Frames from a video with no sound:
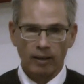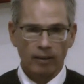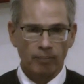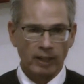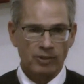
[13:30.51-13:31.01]

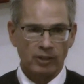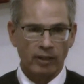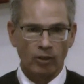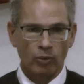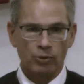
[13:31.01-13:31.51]
My
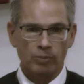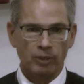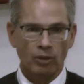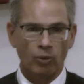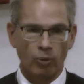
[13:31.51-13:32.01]
son owes
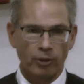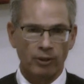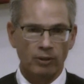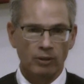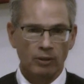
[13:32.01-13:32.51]
me a
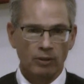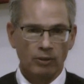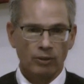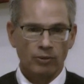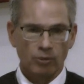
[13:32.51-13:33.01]
quarter.
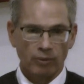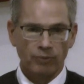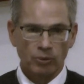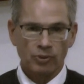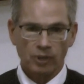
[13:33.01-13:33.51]
So if
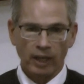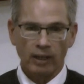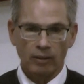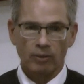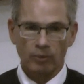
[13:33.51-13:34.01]
you
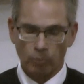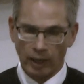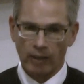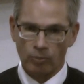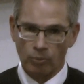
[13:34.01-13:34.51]
say the
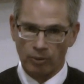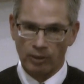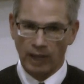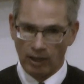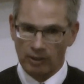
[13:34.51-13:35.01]
right
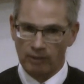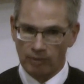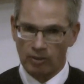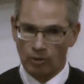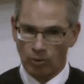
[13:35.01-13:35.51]
word, I'll give
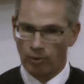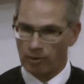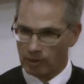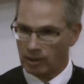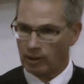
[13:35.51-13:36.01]
you the
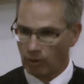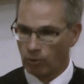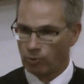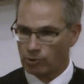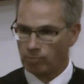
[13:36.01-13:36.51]
quarter that he
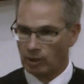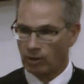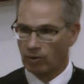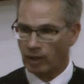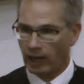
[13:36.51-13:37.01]
owes me,
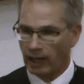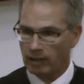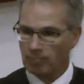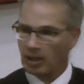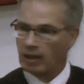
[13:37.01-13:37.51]

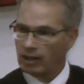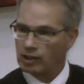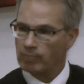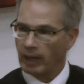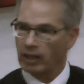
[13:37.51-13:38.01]
okay? It
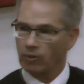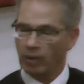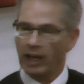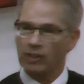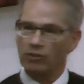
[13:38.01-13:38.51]
is by
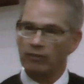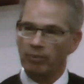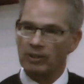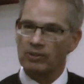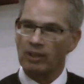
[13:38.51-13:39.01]
grace you have
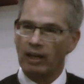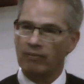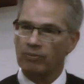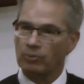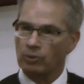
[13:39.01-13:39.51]
been
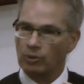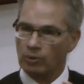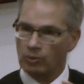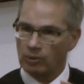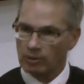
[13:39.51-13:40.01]
saved
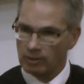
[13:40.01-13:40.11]
through,